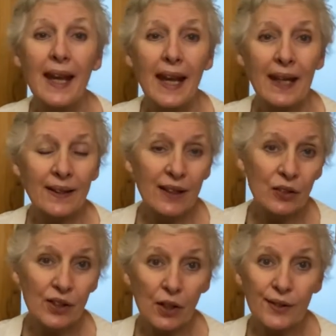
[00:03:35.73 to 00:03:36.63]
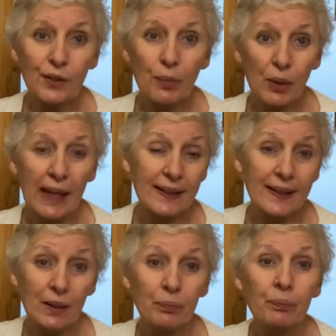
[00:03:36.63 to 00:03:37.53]
And then there's also a
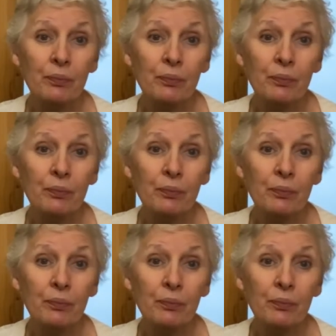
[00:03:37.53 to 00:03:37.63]
practicum.